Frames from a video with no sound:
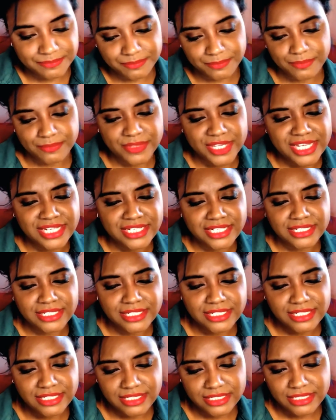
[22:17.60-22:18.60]
It
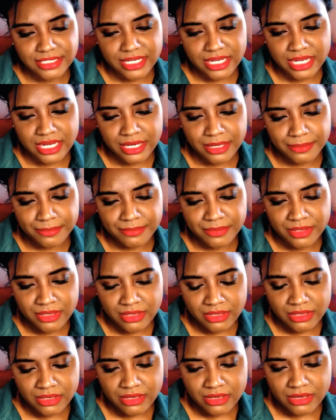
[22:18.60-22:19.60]
didn't,
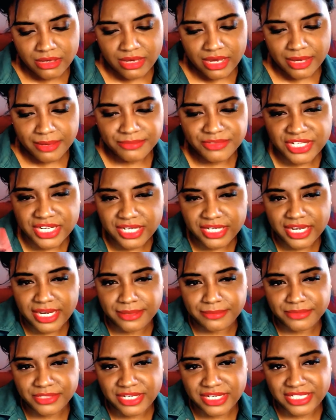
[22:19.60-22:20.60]
I'm
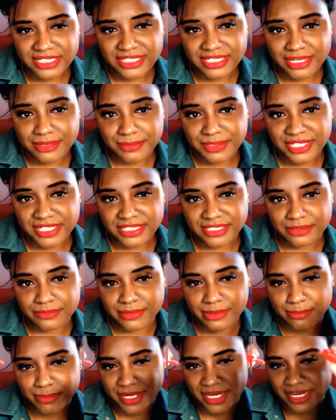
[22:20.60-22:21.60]
tossing it because it went
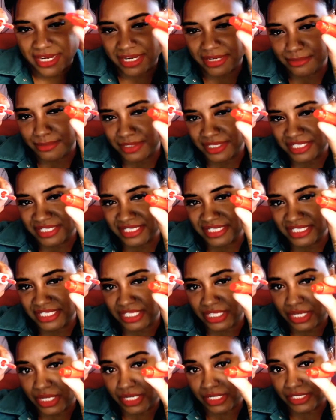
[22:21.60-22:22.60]
bad, but this is the
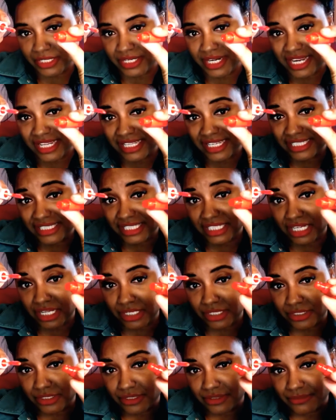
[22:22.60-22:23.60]
color. I like the
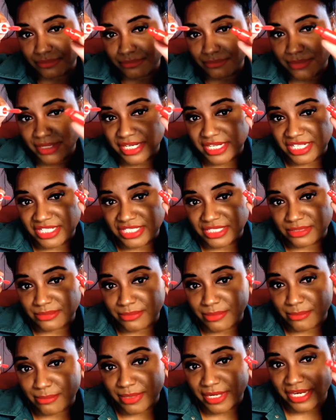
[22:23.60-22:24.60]
color, but it just
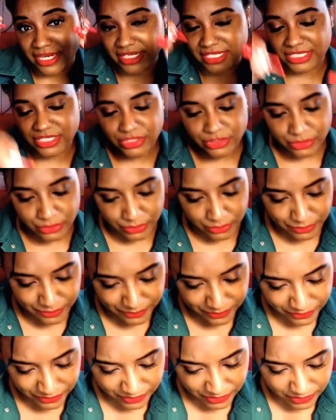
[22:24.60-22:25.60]
went bad, so
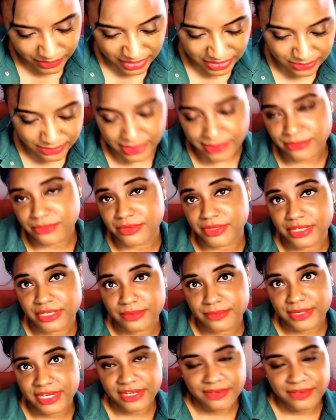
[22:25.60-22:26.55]
that's why I'm throwing it away.